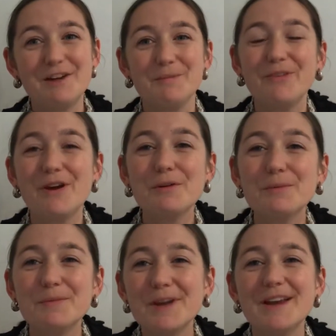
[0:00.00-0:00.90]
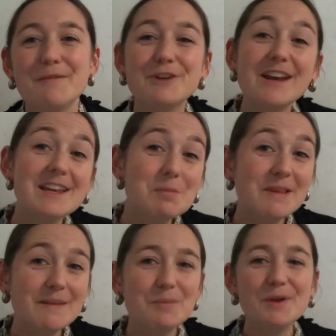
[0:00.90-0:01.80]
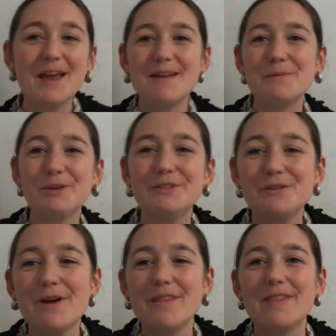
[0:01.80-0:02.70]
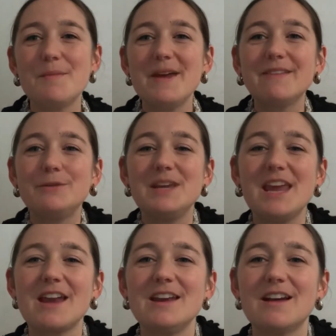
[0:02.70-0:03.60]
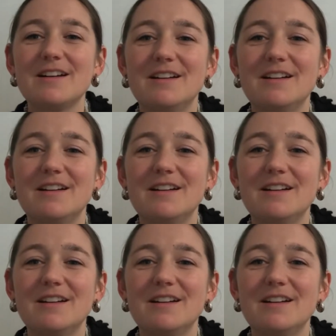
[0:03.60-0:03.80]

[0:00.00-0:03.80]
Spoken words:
So, I'm trying to keep it simple, and we'll do the best we can here.